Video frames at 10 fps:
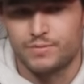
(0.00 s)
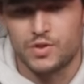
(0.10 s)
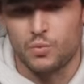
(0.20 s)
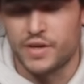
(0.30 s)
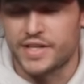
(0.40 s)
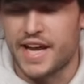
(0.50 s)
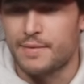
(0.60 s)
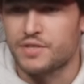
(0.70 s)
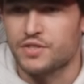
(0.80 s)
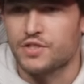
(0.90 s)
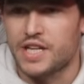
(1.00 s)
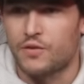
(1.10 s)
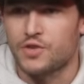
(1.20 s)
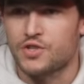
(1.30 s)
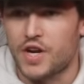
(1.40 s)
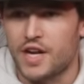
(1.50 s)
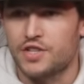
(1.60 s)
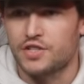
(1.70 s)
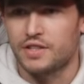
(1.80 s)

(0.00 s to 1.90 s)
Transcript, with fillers: to win games and down the stretch.